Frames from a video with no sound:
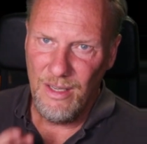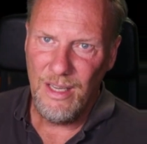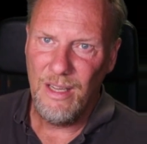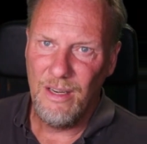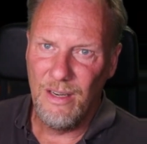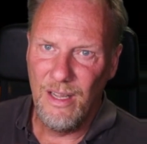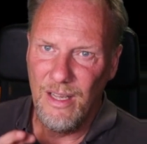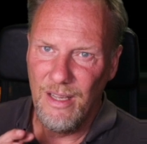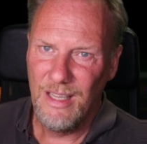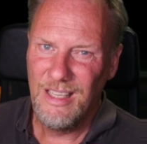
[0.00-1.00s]
again,
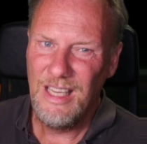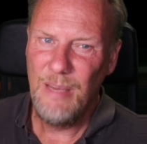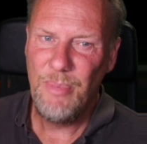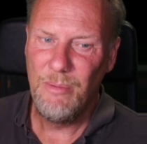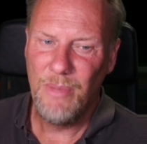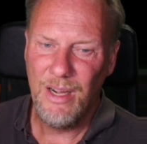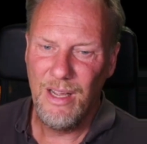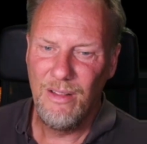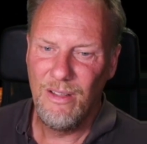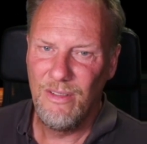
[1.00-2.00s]
keep in
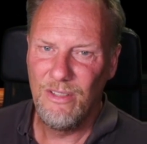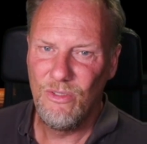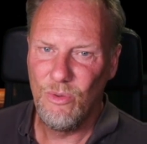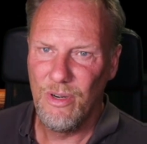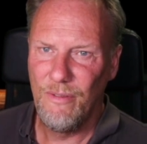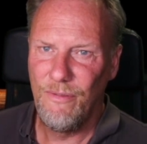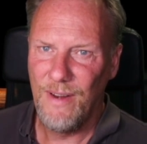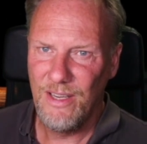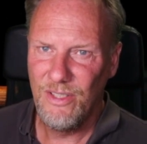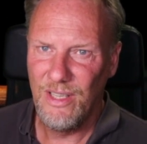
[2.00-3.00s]
mind the sort of
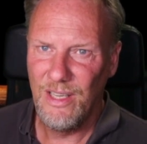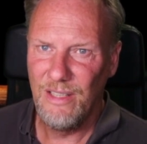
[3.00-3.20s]
flashing